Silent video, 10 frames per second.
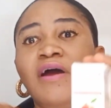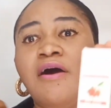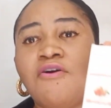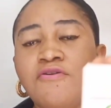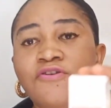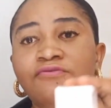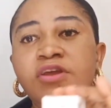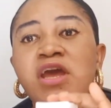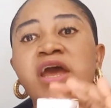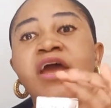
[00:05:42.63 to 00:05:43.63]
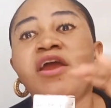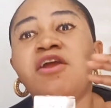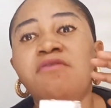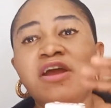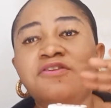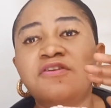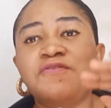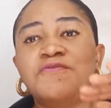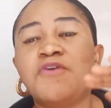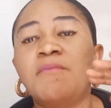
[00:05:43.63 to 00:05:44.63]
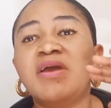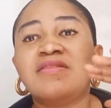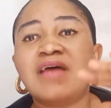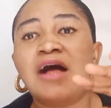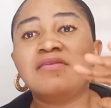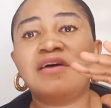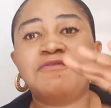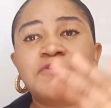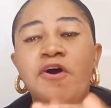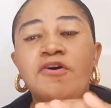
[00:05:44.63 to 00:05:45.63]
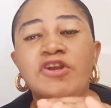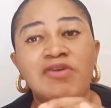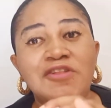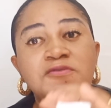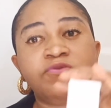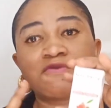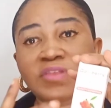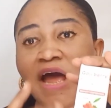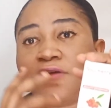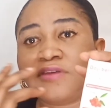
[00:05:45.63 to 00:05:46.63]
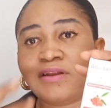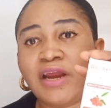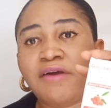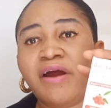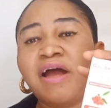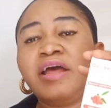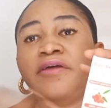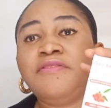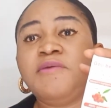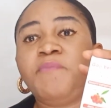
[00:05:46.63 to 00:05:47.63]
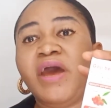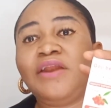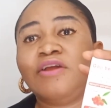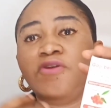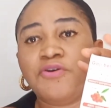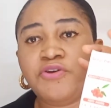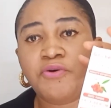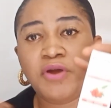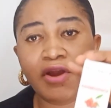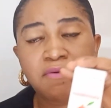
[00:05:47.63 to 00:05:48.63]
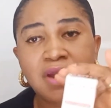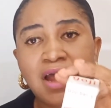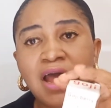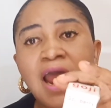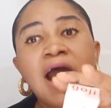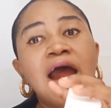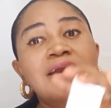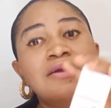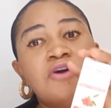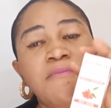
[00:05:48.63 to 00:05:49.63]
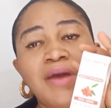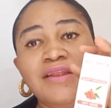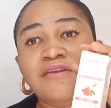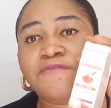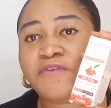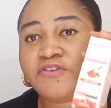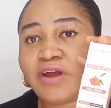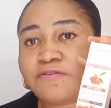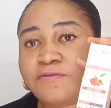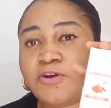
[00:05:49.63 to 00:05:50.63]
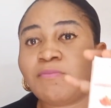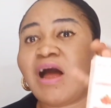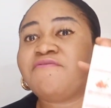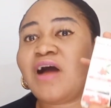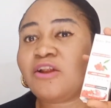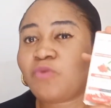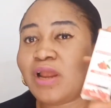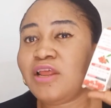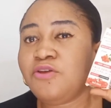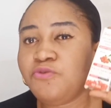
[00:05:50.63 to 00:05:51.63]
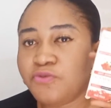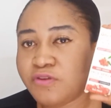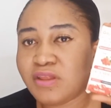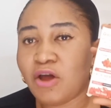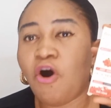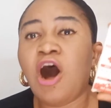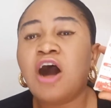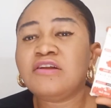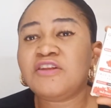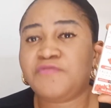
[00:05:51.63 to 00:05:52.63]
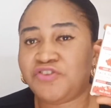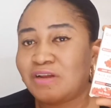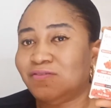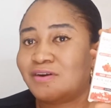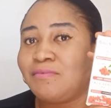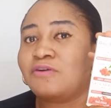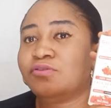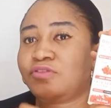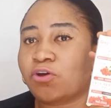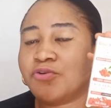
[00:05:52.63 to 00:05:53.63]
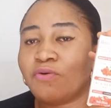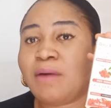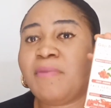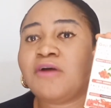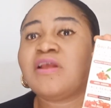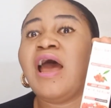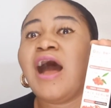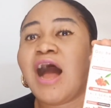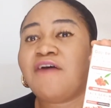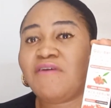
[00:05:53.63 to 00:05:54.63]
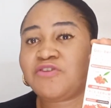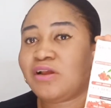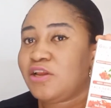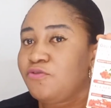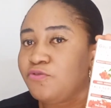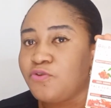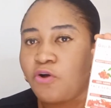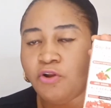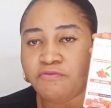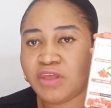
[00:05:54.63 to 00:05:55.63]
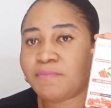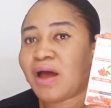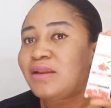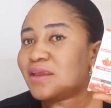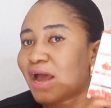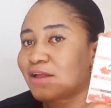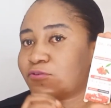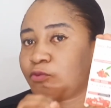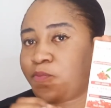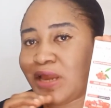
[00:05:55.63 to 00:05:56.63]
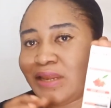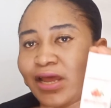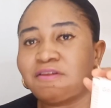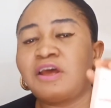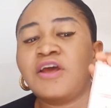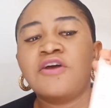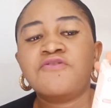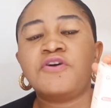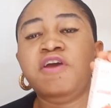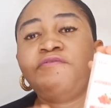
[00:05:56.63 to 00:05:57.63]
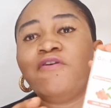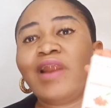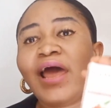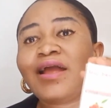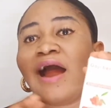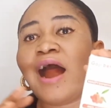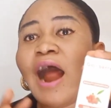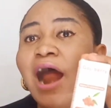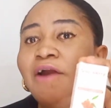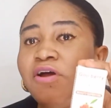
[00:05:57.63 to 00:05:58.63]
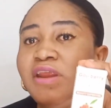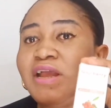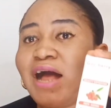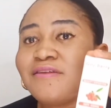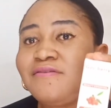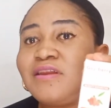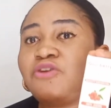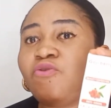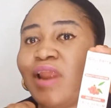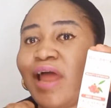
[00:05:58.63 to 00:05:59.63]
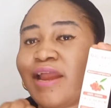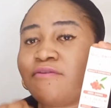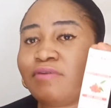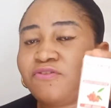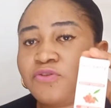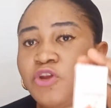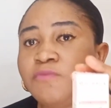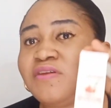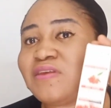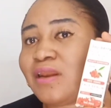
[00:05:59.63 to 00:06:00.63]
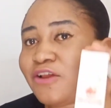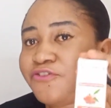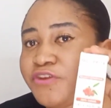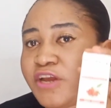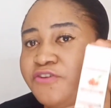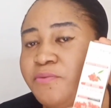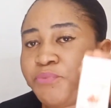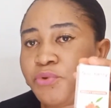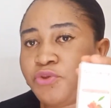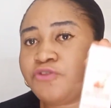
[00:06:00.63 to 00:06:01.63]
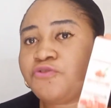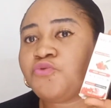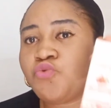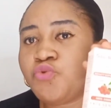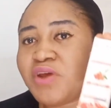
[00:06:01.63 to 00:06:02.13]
our country. It ranges from 1,400 to 2,000 naira, depending on your area. I recommend this facial serum. I've actually used it. All these facial serum I want to tell you about, I've actually used all of them, and they are super nice. So if you like hyaluronic acid, you like retinol, this is an anti-aging product,